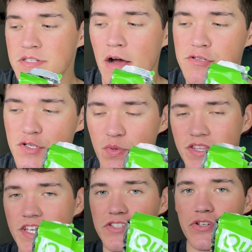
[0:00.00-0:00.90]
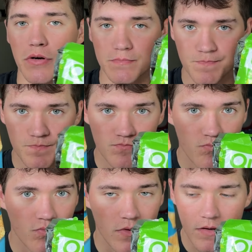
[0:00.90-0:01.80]
Now it's between these two,
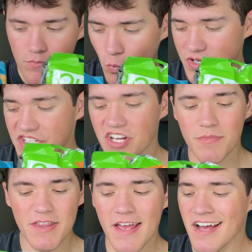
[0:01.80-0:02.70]
which is going to be the